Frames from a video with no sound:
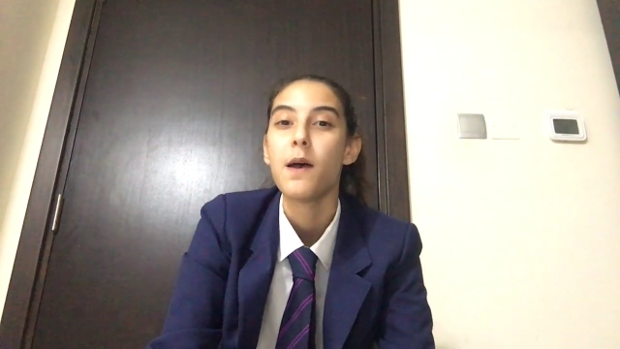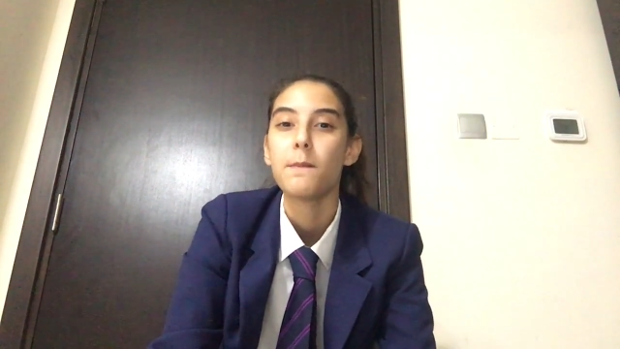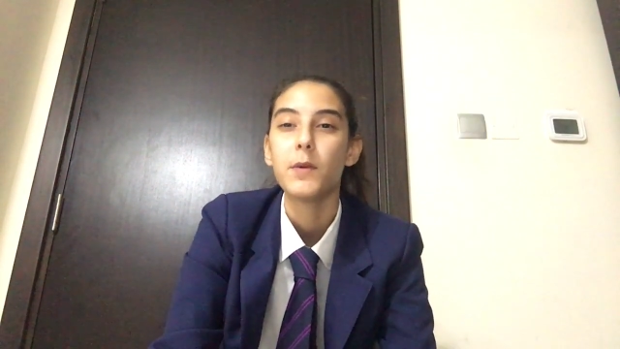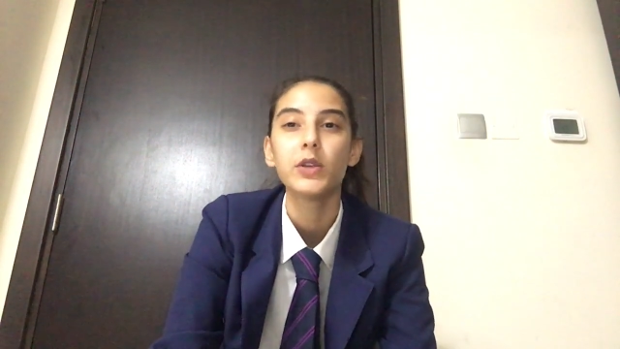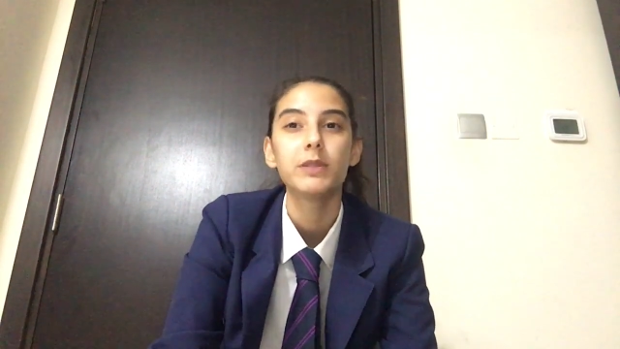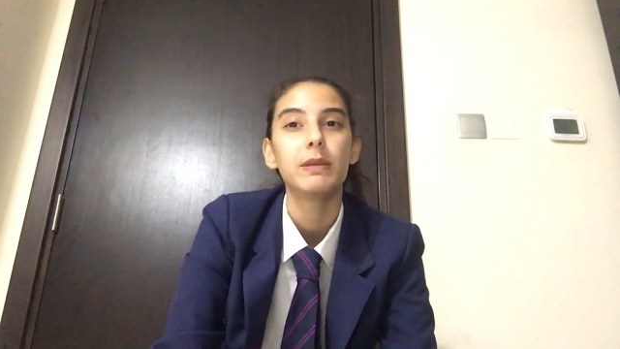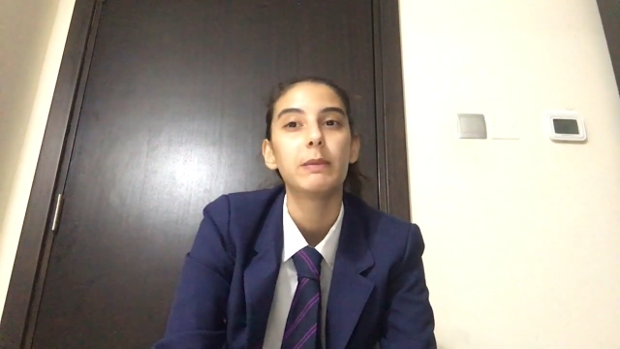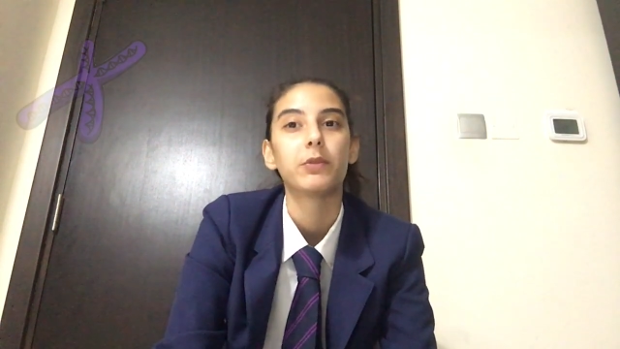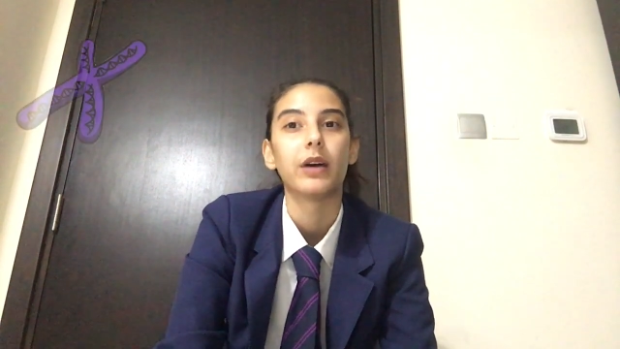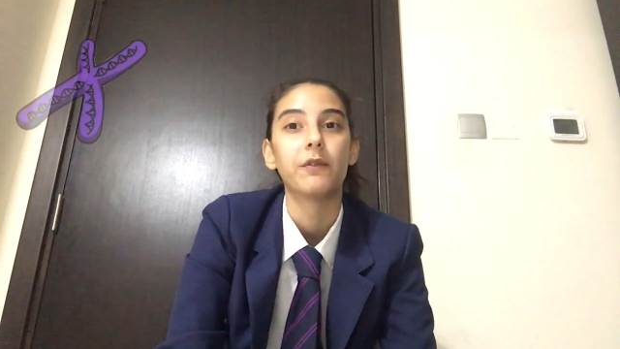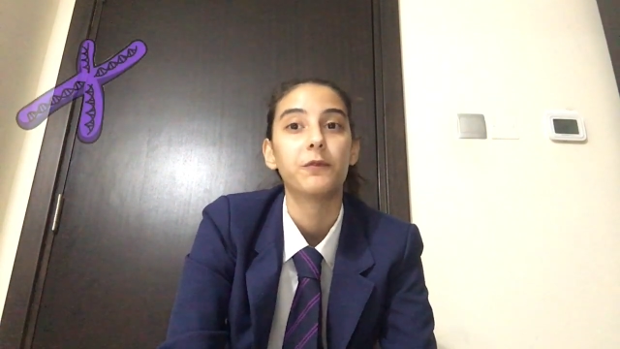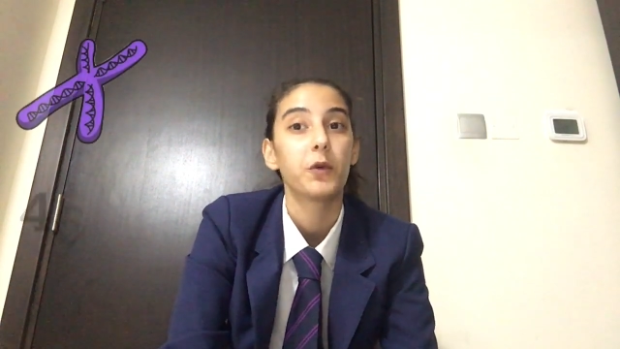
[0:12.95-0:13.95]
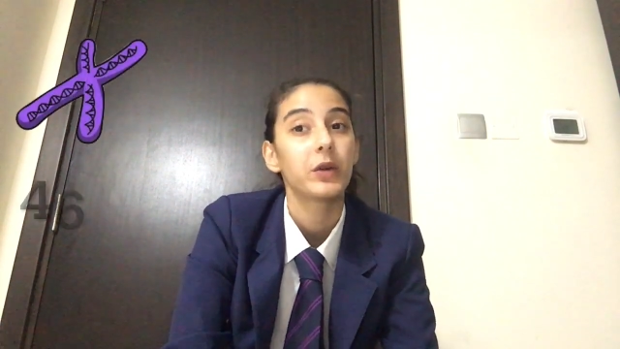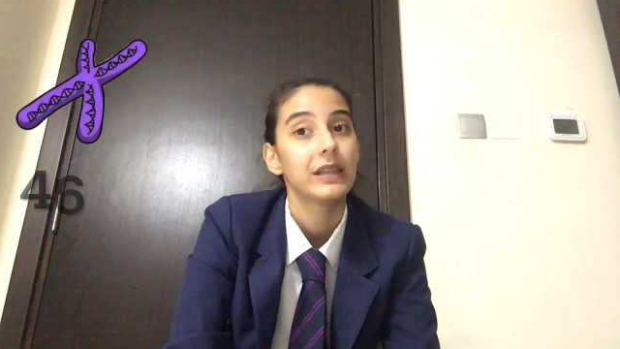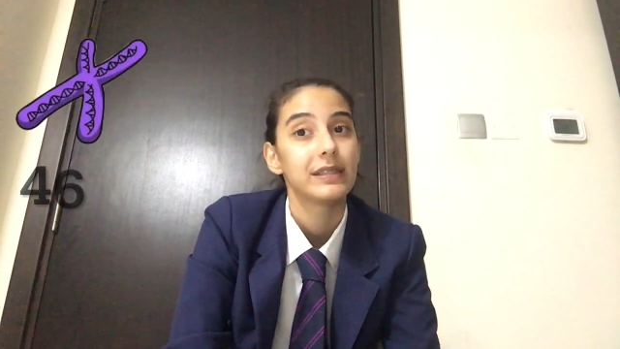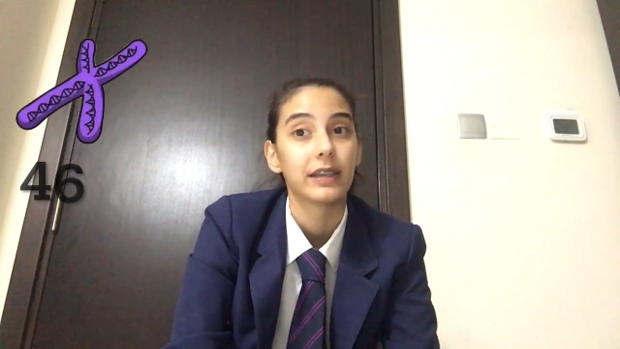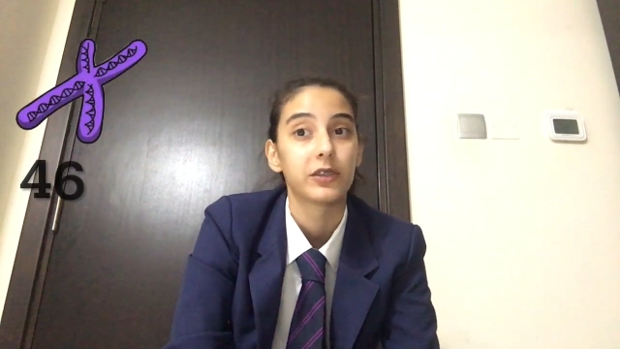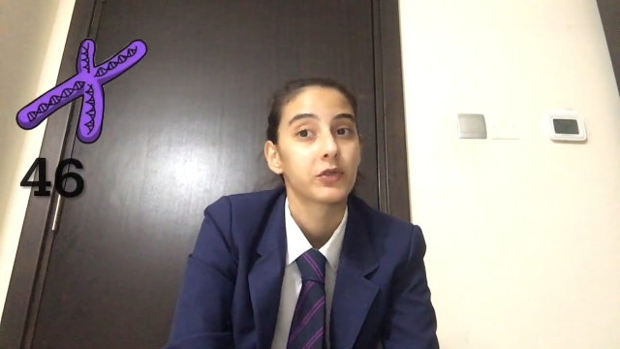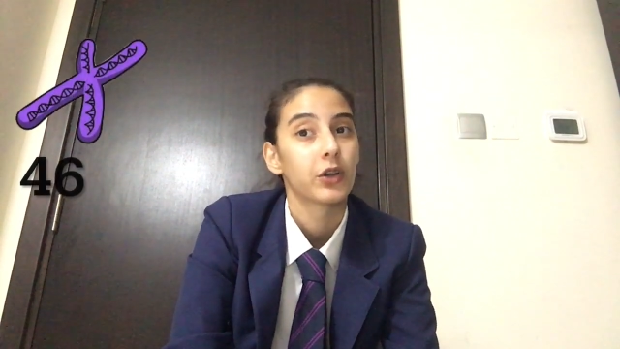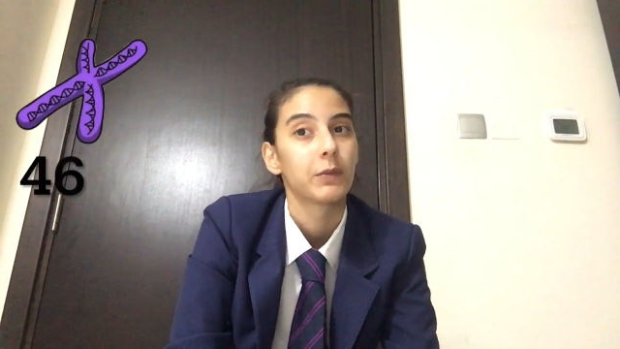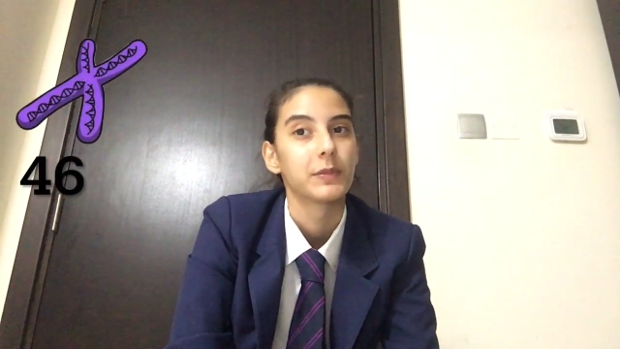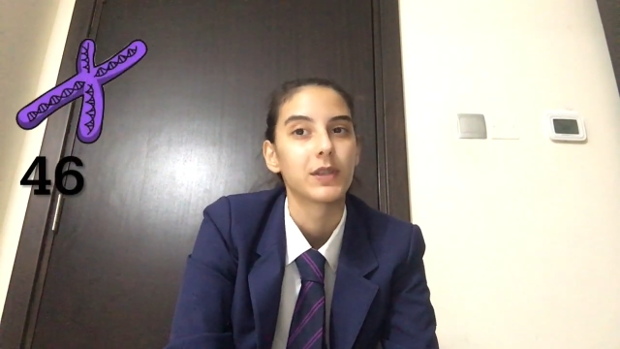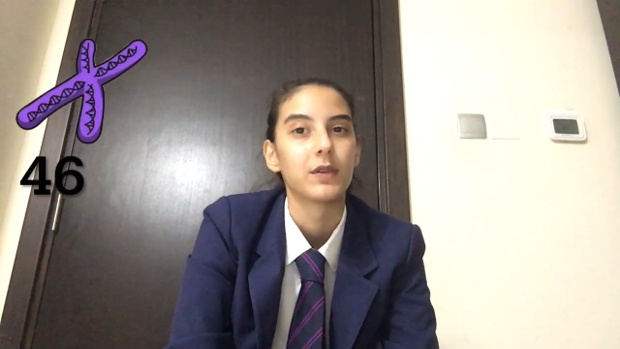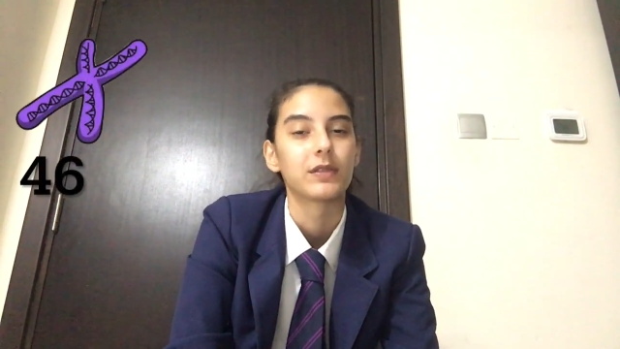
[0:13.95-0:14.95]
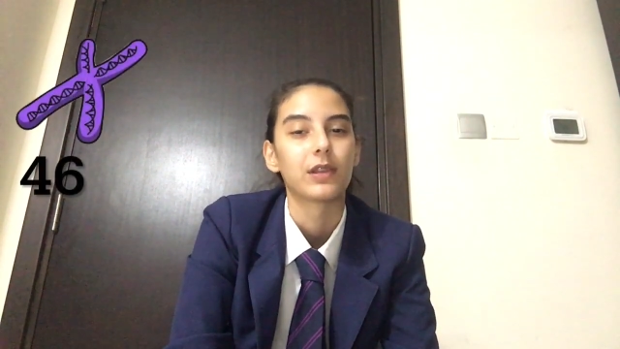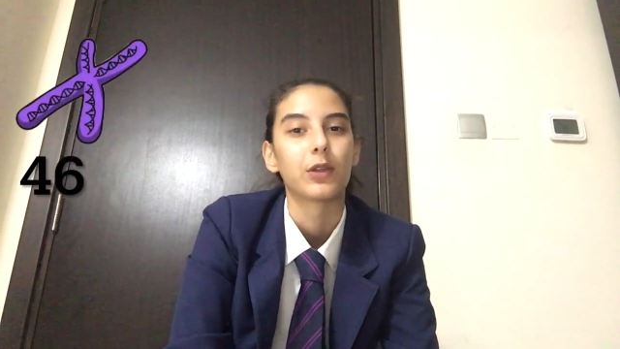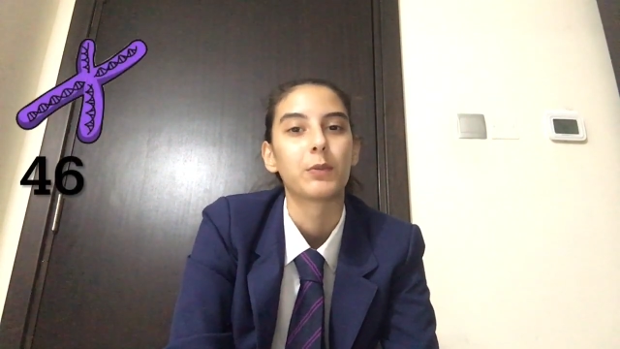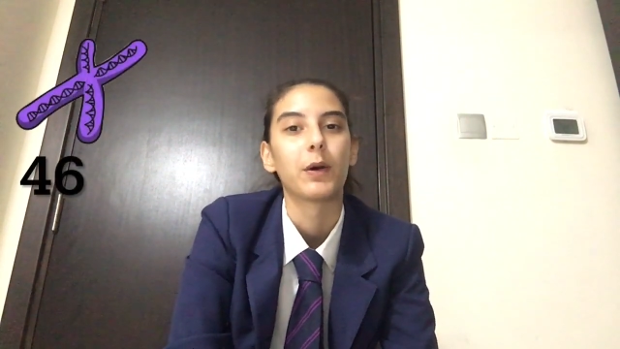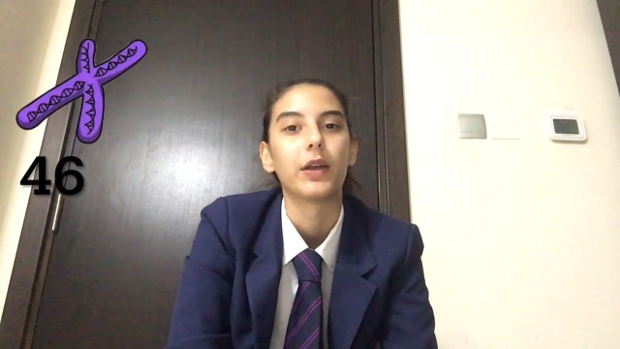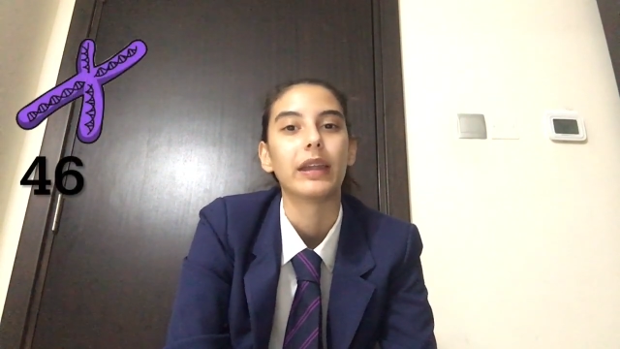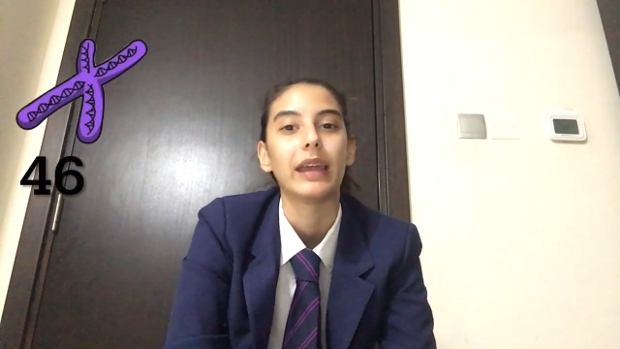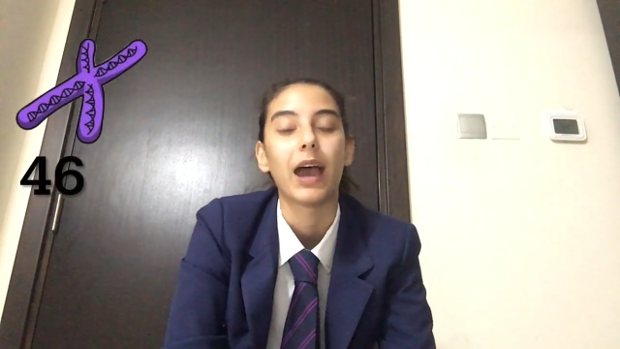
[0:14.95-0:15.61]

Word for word: Most people have 46 chromosomes in their body,